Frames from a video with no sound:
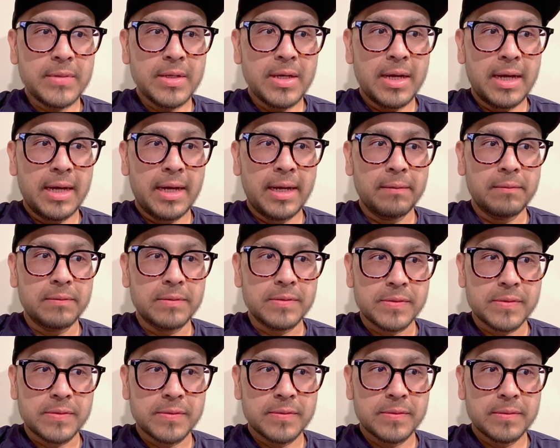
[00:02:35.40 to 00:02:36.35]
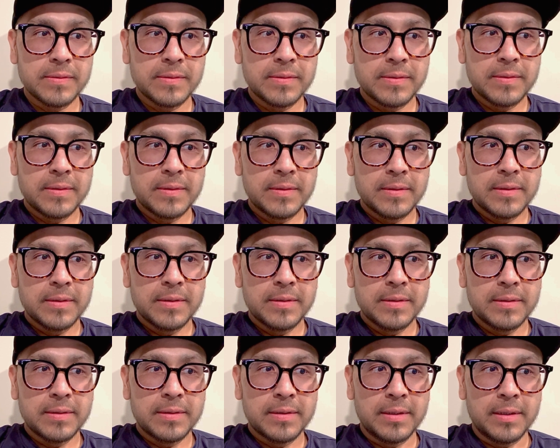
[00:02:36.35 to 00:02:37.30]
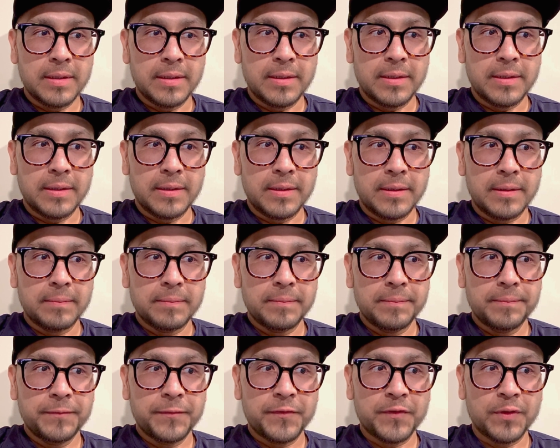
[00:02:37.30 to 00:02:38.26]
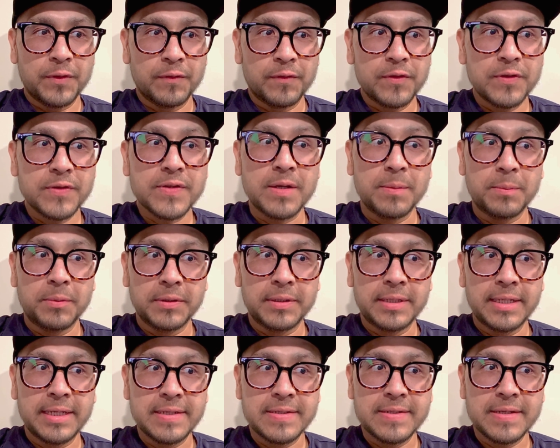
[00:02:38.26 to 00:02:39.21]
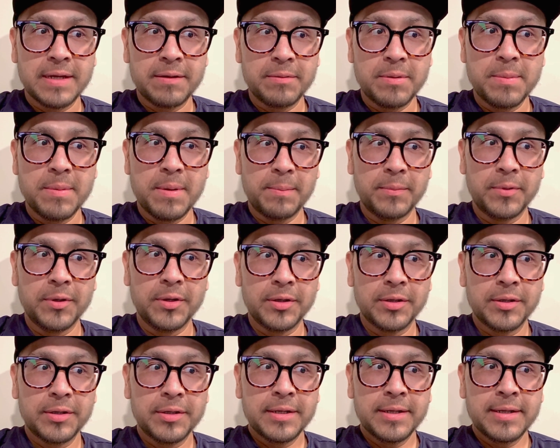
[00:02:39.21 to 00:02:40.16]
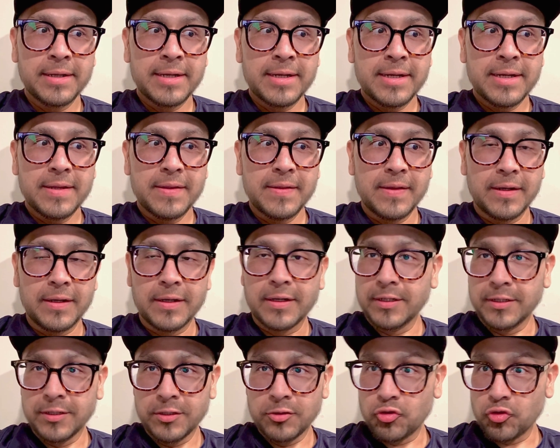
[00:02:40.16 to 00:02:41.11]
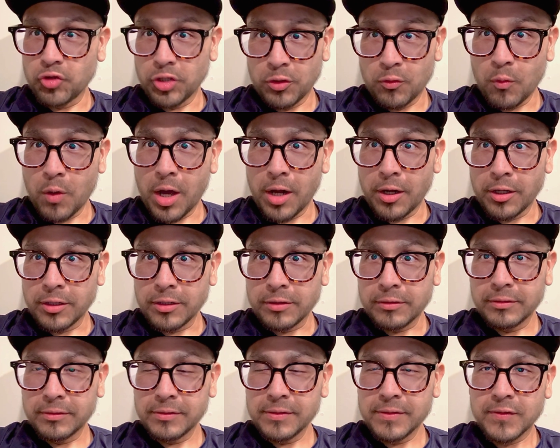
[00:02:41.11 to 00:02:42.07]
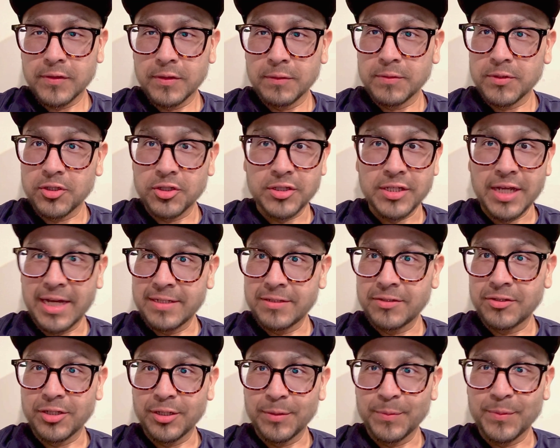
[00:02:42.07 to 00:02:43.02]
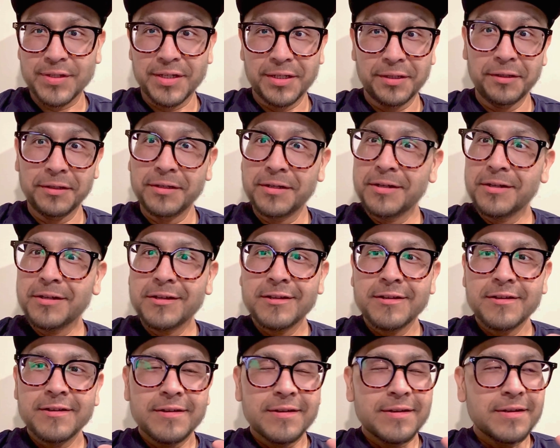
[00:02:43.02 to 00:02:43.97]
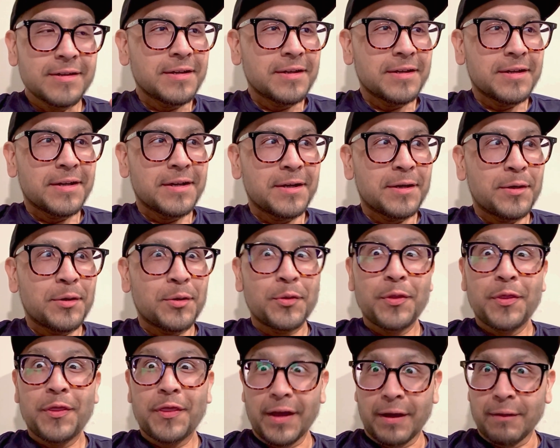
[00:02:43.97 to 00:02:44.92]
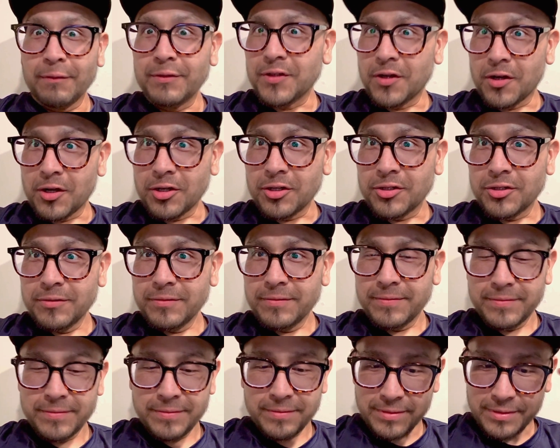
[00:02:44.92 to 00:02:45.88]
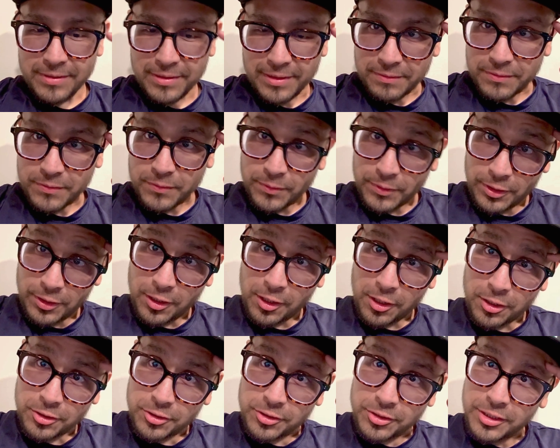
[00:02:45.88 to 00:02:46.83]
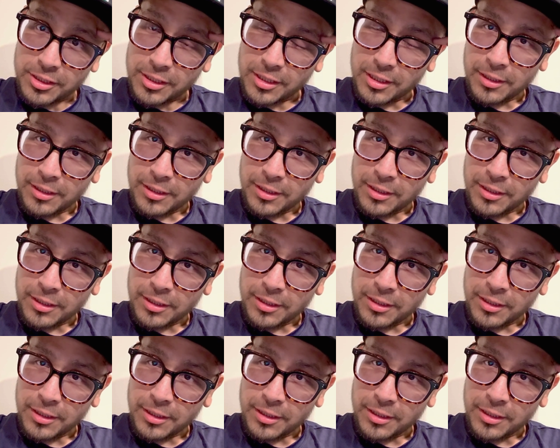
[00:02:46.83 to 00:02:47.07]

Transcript: I was, for the first couple of days, I remember that I couldn't drink water, so it was just ice chips, and that was harsh. That was really harsh.